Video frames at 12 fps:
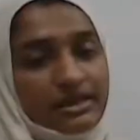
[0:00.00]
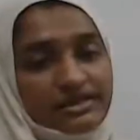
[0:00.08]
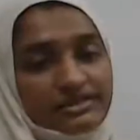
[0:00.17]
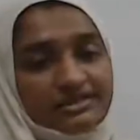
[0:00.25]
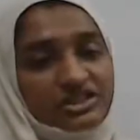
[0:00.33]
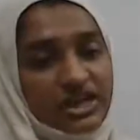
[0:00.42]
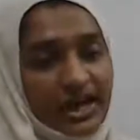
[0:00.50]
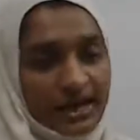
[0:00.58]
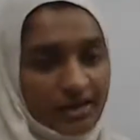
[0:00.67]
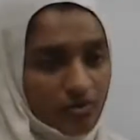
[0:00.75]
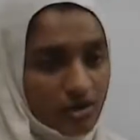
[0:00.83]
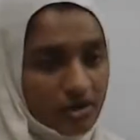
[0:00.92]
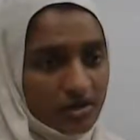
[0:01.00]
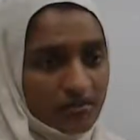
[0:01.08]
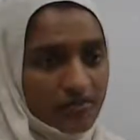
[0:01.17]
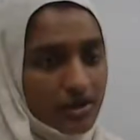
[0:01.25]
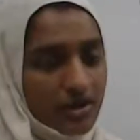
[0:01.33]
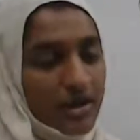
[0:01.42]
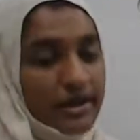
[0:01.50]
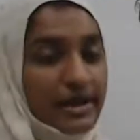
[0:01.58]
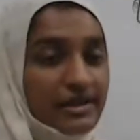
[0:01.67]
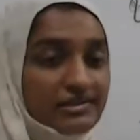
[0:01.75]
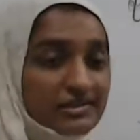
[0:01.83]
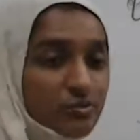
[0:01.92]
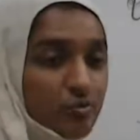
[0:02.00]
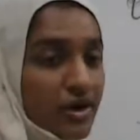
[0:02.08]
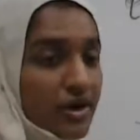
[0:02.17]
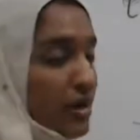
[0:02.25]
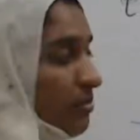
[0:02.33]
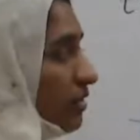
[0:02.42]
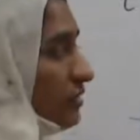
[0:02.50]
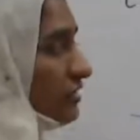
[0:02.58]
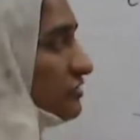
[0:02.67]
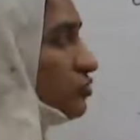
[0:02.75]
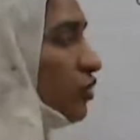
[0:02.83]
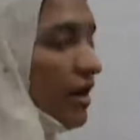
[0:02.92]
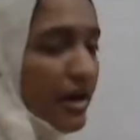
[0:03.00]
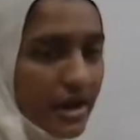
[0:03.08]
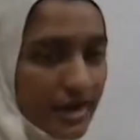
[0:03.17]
there is a standing water. Next point about this water